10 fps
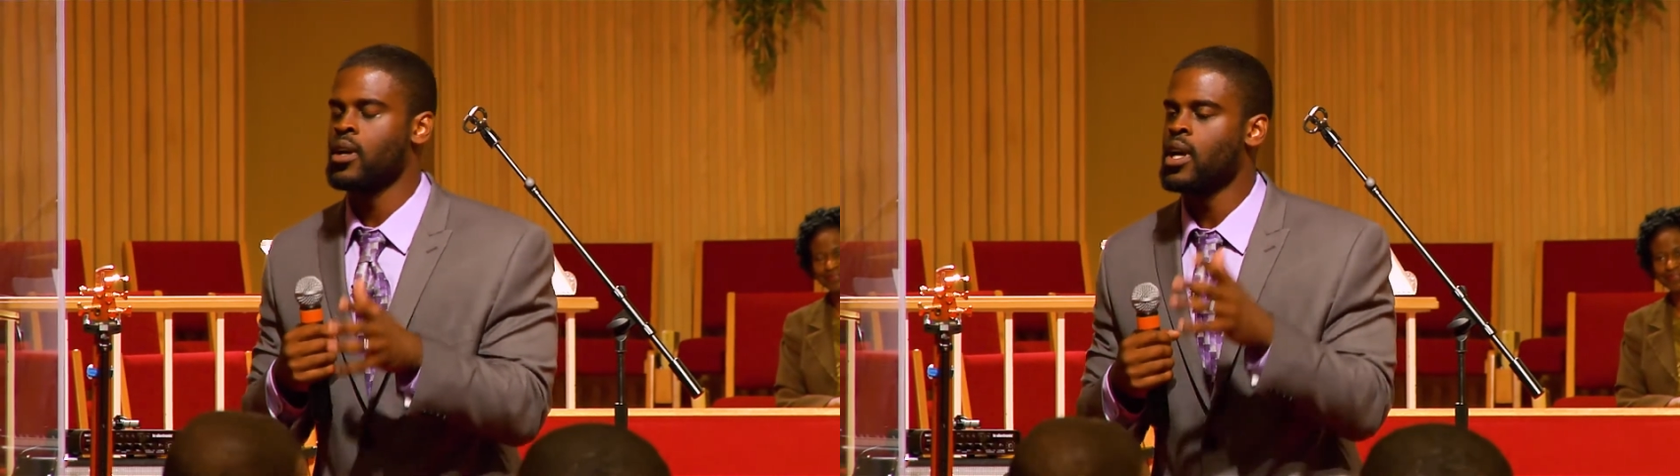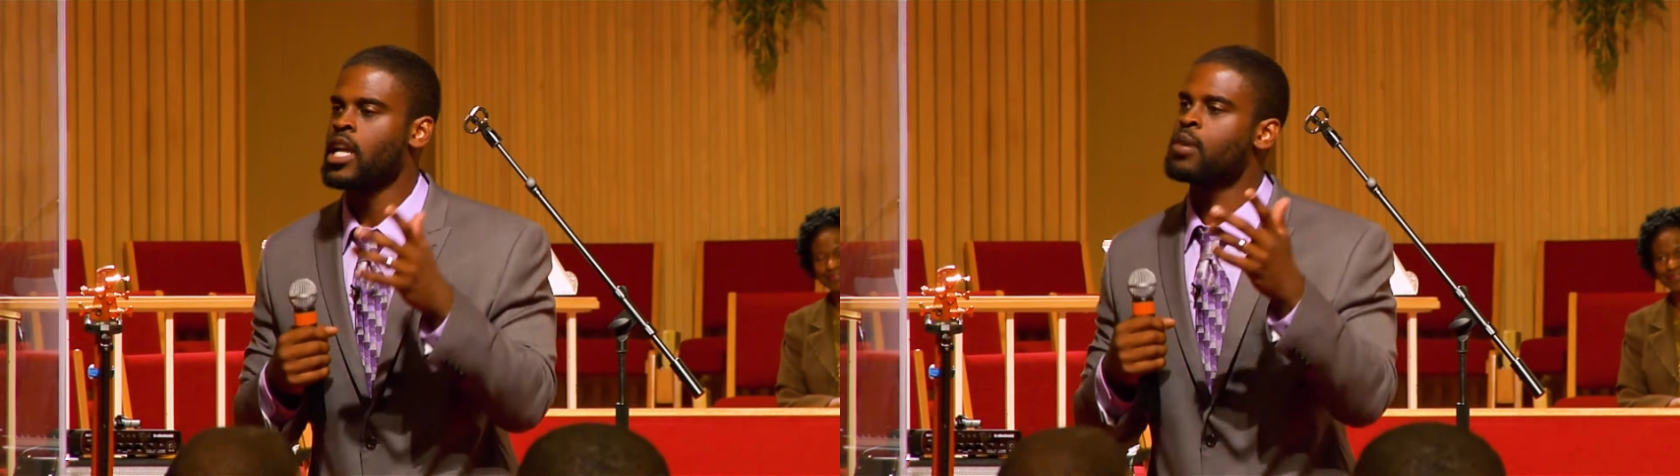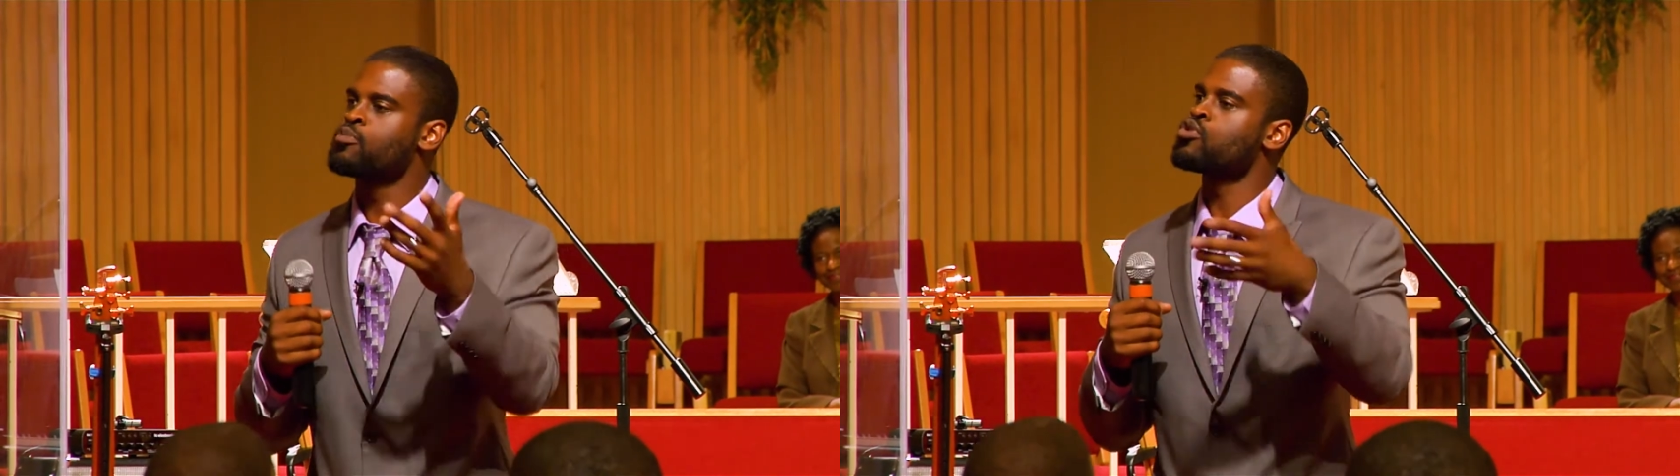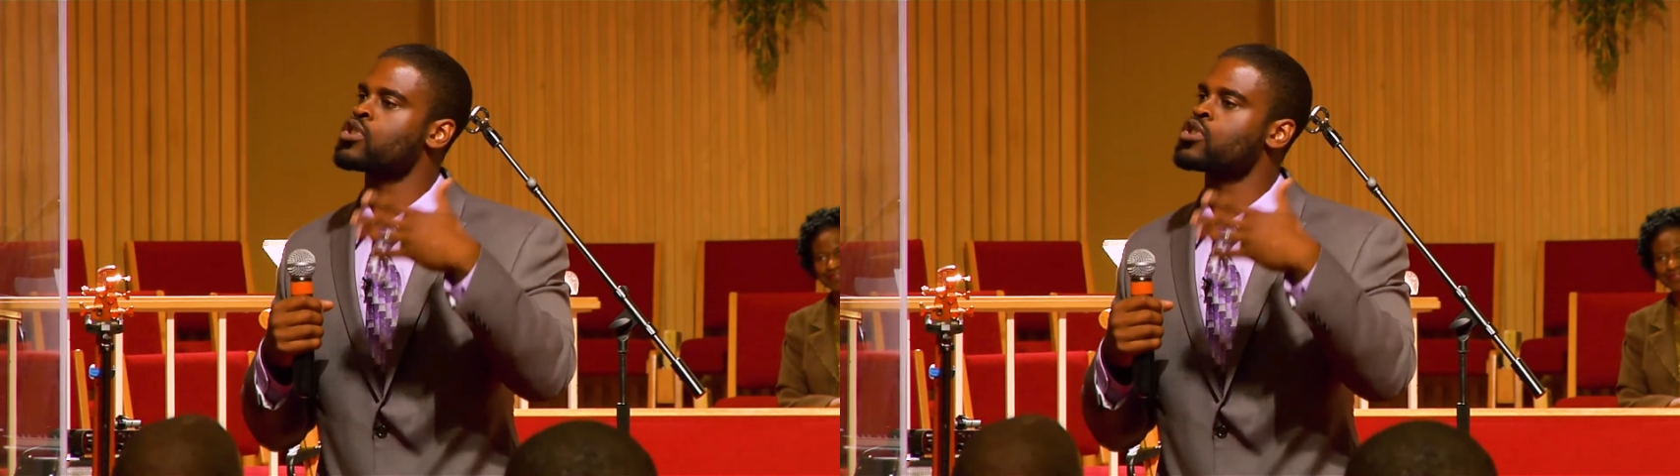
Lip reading: Hebrews